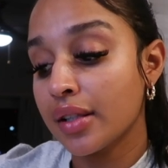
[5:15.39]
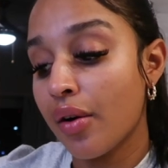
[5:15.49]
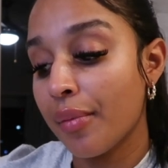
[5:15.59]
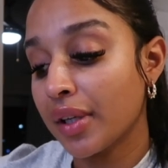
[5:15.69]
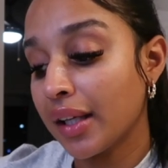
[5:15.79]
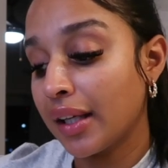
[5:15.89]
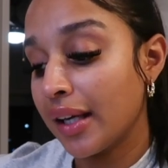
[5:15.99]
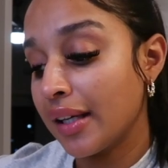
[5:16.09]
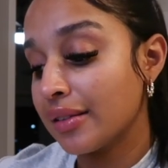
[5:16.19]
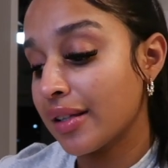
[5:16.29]
So I'm gonna
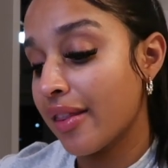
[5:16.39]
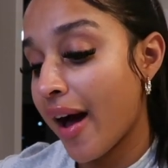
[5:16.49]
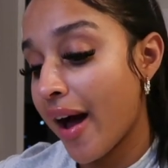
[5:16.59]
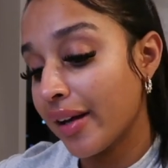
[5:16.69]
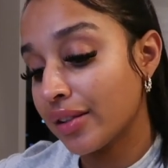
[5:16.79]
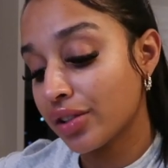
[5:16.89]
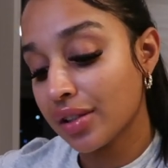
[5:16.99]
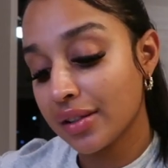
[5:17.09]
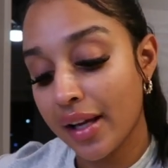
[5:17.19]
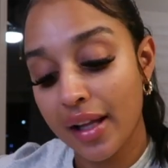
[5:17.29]
get into that. It's
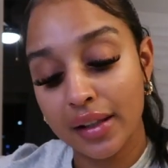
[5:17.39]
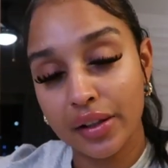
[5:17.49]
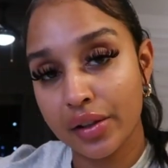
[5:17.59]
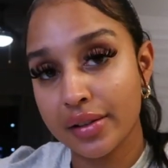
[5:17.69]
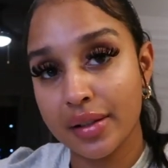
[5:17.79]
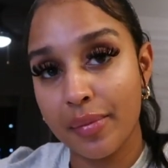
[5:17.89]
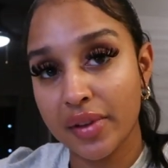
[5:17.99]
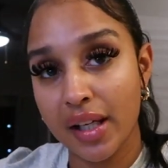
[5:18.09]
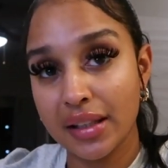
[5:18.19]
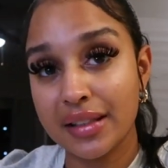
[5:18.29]
just like a little
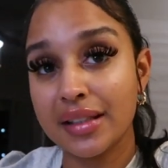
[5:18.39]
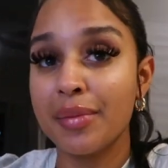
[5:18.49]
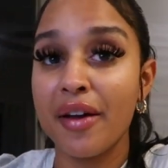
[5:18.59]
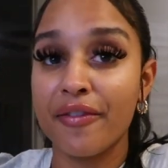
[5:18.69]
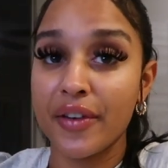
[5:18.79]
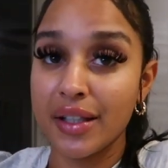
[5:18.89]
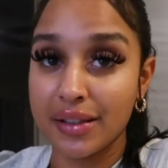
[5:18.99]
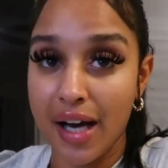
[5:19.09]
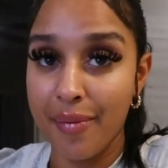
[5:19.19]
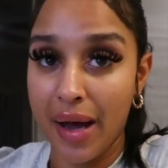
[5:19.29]
something. This is my first
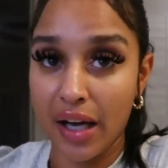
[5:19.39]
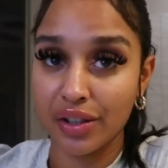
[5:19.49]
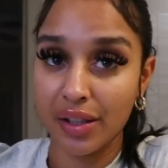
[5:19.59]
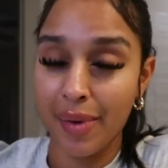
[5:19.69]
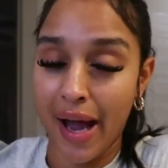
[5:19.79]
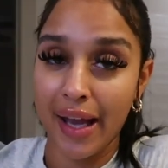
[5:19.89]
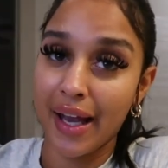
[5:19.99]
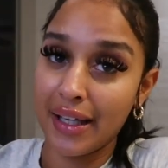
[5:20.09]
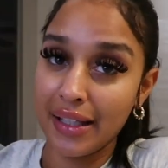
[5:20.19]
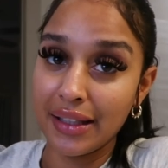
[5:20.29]
time actually buying
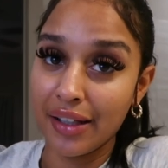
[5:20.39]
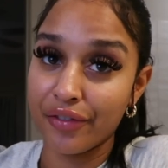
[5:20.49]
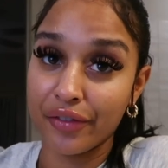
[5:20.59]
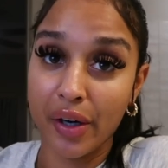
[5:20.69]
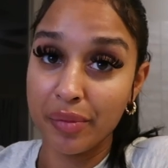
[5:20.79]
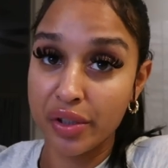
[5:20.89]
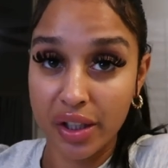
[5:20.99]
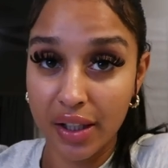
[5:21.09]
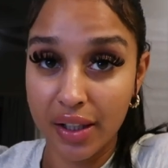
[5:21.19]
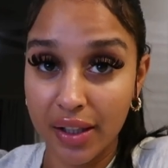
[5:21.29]
anything from
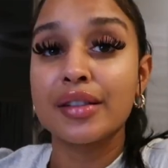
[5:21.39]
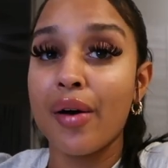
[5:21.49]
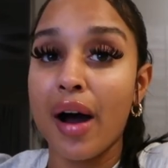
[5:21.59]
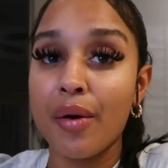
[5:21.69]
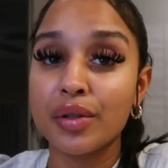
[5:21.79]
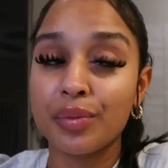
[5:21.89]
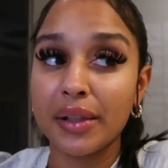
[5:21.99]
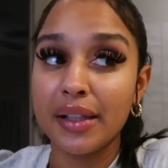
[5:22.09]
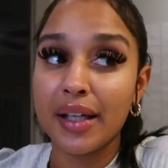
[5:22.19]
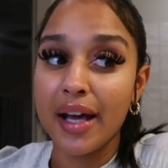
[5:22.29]
Shein. So I was
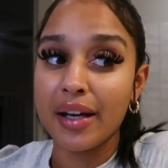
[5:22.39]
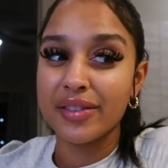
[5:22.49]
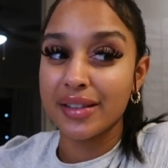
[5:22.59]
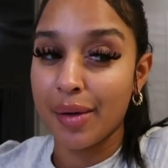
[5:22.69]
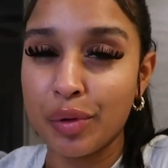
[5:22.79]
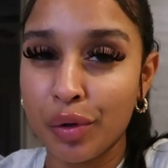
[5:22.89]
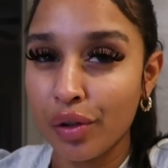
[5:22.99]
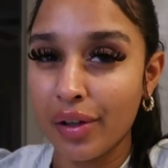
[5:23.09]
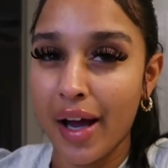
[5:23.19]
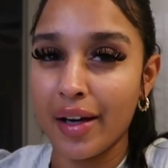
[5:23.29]
really kind of
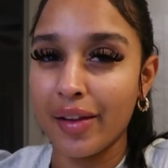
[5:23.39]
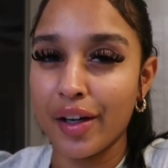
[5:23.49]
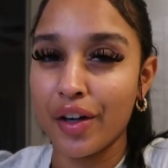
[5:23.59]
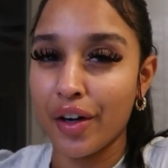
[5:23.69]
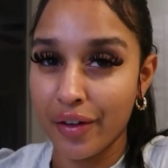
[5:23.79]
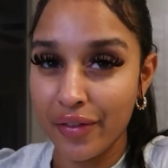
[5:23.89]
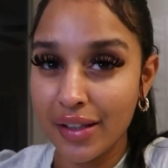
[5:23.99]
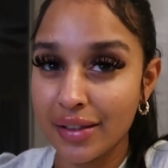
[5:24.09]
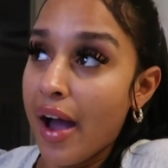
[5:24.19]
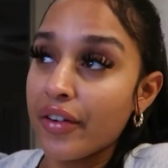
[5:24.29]
skeptical, kind of like
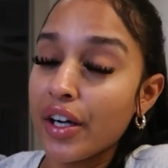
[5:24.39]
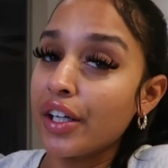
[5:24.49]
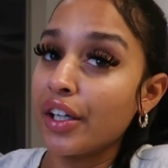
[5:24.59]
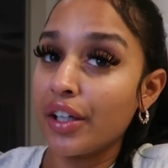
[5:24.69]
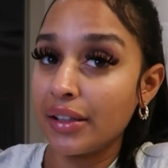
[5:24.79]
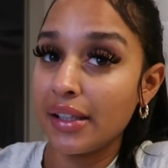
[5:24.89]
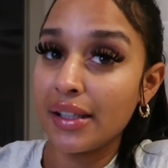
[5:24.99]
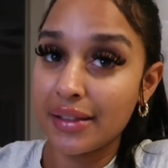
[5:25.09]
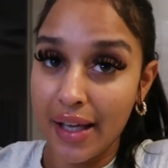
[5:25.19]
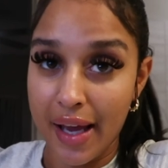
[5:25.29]
nervous. I've heard good
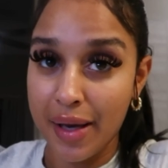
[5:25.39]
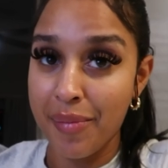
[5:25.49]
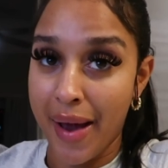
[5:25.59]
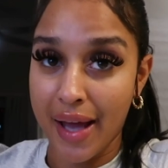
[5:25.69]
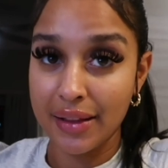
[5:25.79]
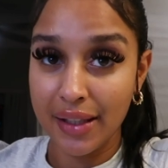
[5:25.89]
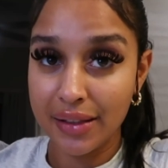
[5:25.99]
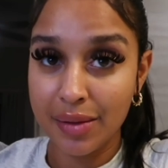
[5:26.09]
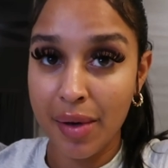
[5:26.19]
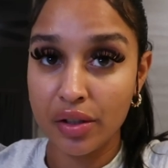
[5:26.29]
things and bad
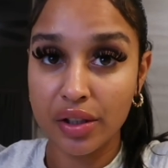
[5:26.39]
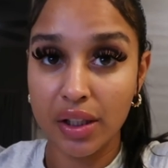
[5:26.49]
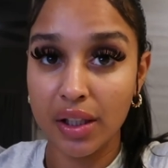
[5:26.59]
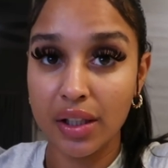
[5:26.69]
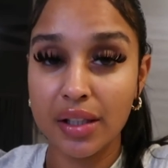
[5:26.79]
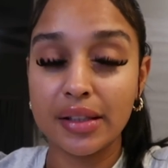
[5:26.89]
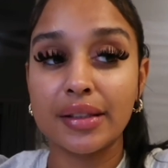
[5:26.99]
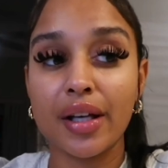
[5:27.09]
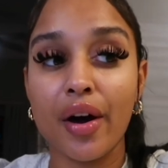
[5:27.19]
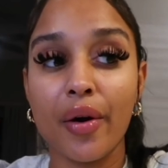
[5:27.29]
things about Shein.
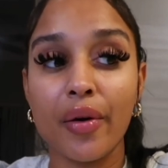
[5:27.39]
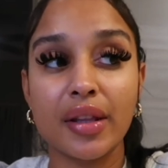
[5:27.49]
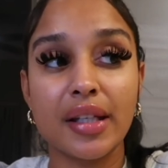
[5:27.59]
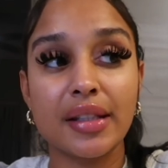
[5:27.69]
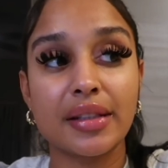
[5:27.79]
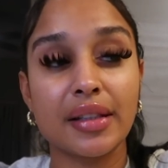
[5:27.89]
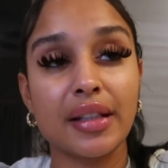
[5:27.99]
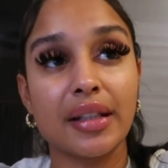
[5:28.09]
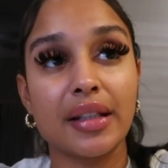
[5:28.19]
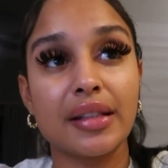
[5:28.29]
So this
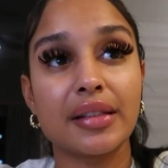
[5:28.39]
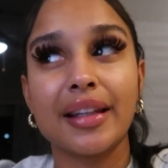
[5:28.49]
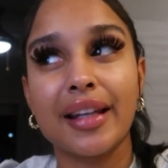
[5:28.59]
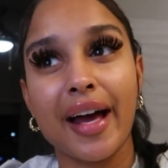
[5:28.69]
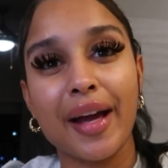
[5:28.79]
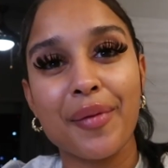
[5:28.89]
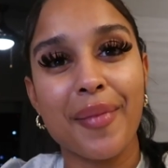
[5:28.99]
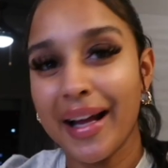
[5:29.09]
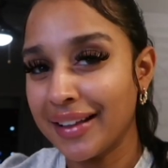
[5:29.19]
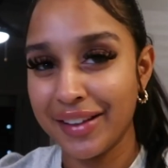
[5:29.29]
is like
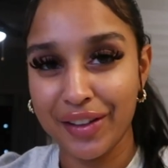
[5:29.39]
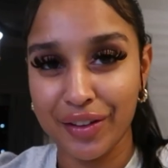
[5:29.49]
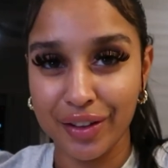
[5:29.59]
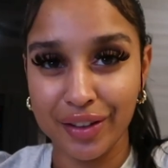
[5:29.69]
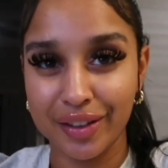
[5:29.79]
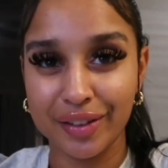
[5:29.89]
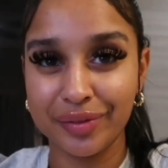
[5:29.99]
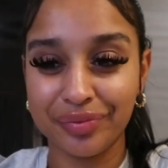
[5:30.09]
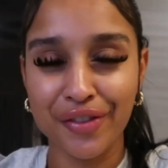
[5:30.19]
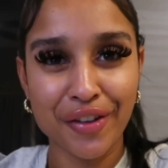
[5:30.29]
my little
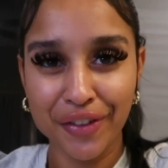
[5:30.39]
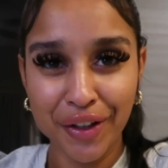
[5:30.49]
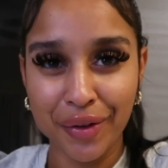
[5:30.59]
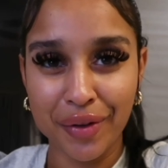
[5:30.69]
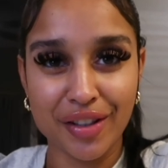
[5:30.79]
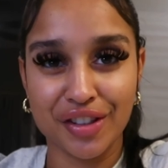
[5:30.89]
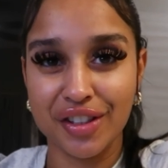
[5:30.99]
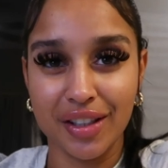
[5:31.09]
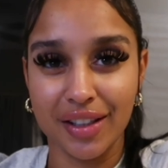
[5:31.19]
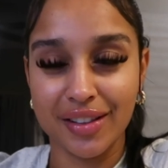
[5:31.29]
review on
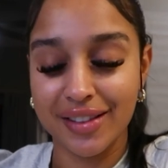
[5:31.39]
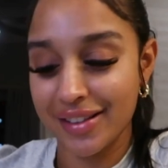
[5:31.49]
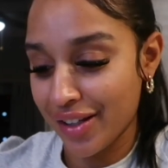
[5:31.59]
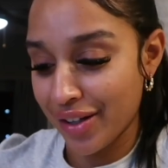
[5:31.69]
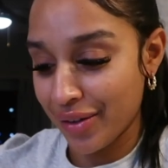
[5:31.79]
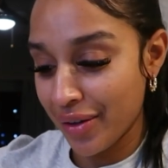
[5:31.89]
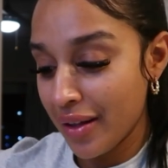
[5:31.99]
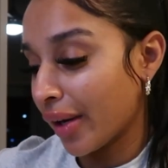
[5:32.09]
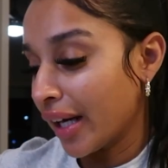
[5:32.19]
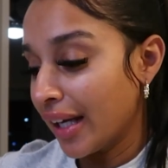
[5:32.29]
Shein. So
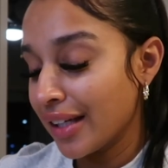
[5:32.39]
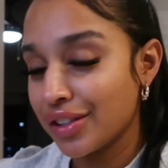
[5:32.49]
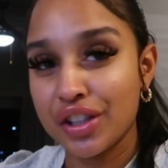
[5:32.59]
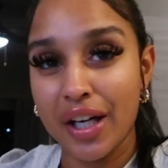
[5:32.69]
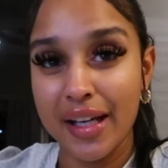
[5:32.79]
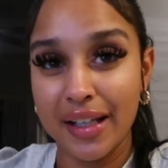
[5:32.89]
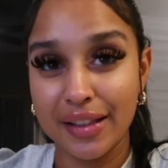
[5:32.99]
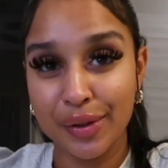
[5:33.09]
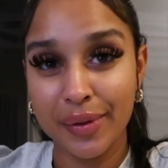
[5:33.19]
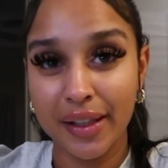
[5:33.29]
we're gonna get straight into